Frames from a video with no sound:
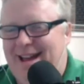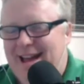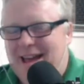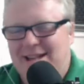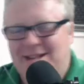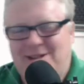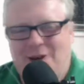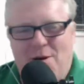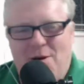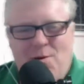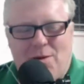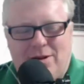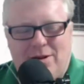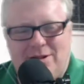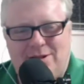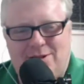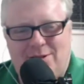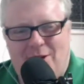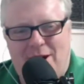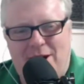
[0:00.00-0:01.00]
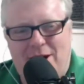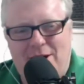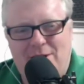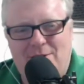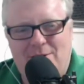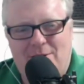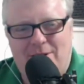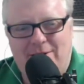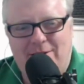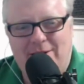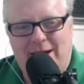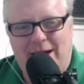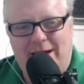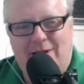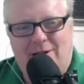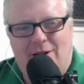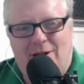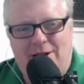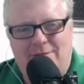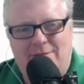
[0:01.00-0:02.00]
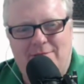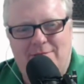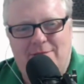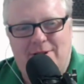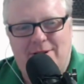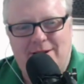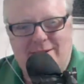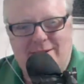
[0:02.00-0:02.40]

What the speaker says: So what side are you on? Enlightenment?